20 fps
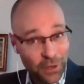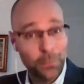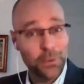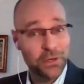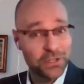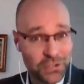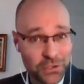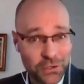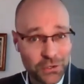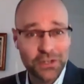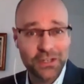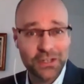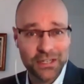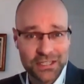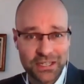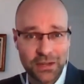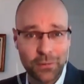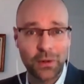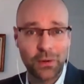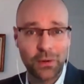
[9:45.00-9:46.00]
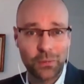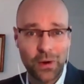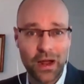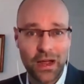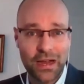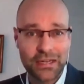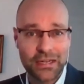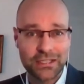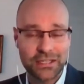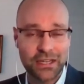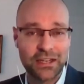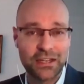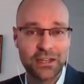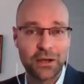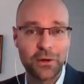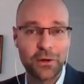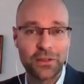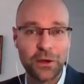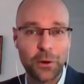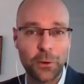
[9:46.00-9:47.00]
opportunities that will rise and
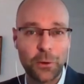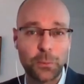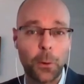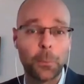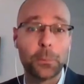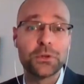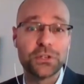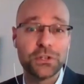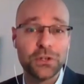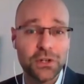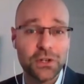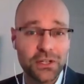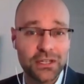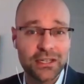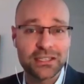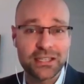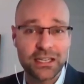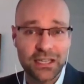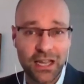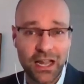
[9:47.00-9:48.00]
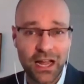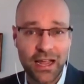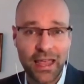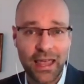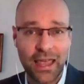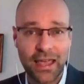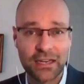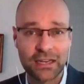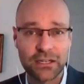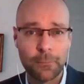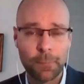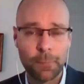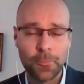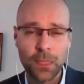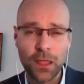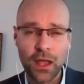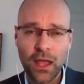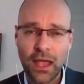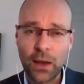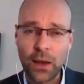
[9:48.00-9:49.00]
the opportunities that lie ahead.
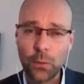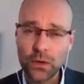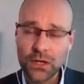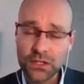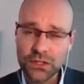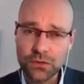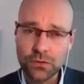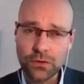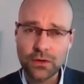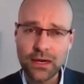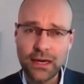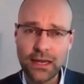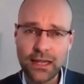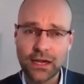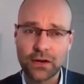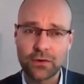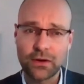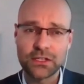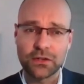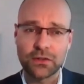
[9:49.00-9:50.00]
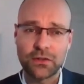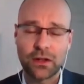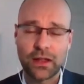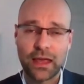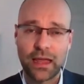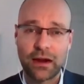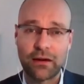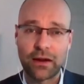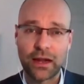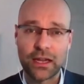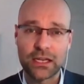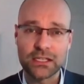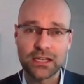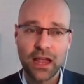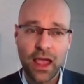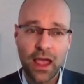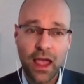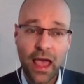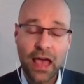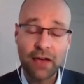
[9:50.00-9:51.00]
And what is really critical here
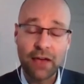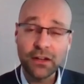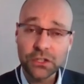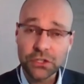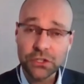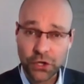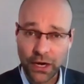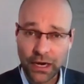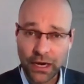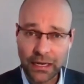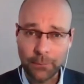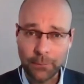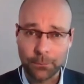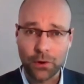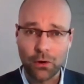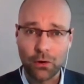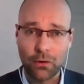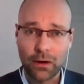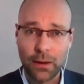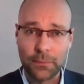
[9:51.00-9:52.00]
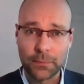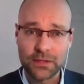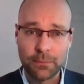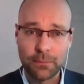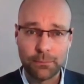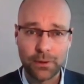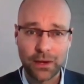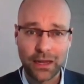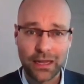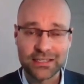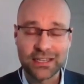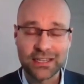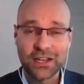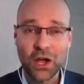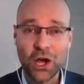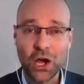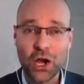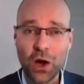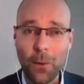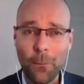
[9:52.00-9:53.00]
is having training programs in place
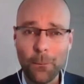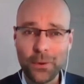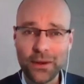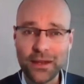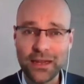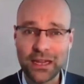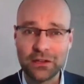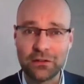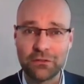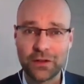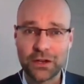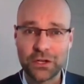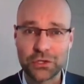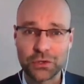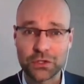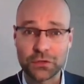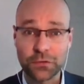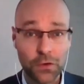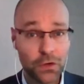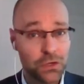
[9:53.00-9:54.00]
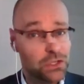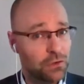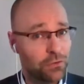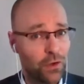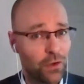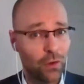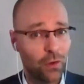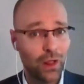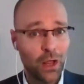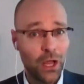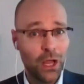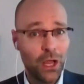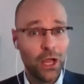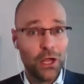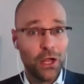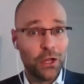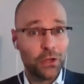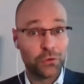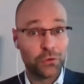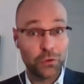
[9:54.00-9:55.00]
that accompany individuals, first of all,
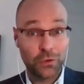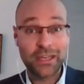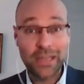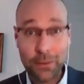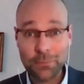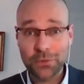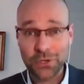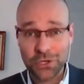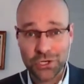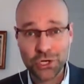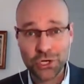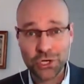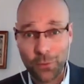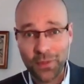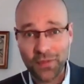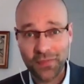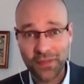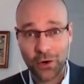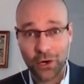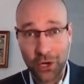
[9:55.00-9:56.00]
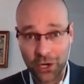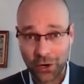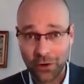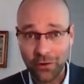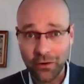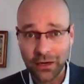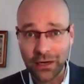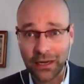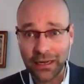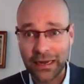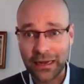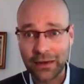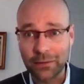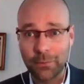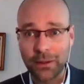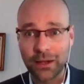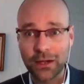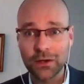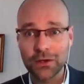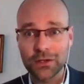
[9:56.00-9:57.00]
to keep the job that they are currently
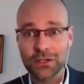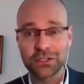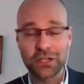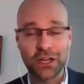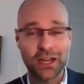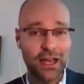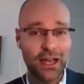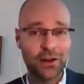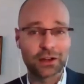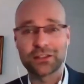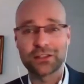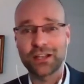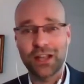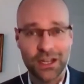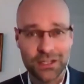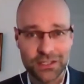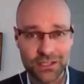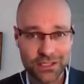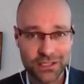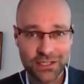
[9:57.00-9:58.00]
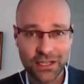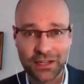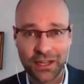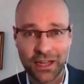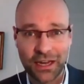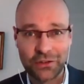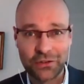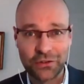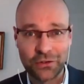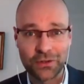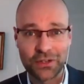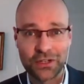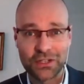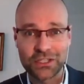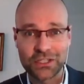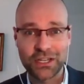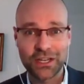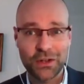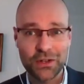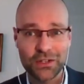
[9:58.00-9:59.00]
in, because the kind of tasks that they do and the
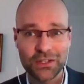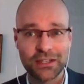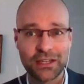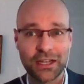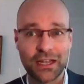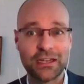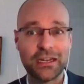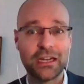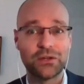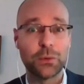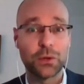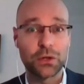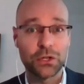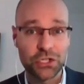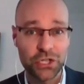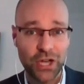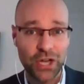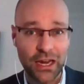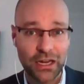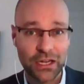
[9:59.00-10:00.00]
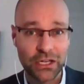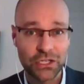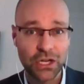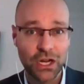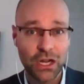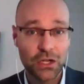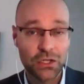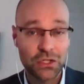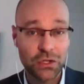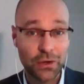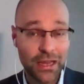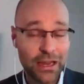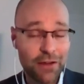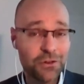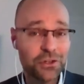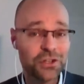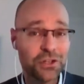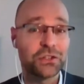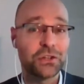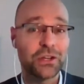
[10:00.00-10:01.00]
skills that they need will change. So
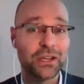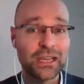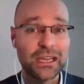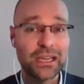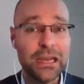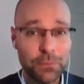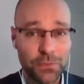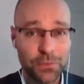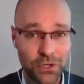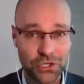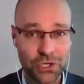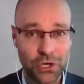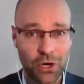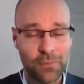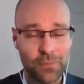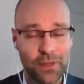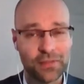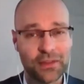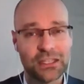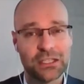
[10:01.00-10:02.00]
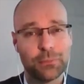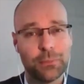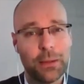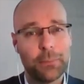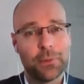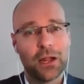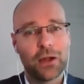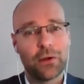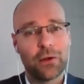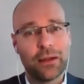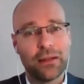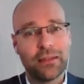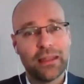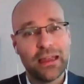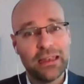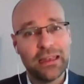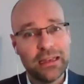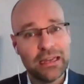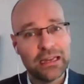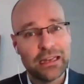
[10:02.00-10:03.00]
even just to keep the job that these people are in,
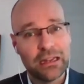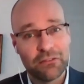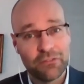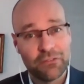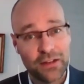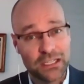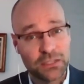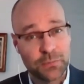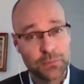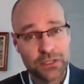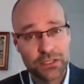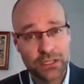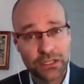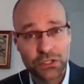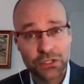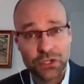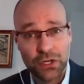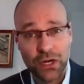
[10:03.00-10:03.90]
they need investments in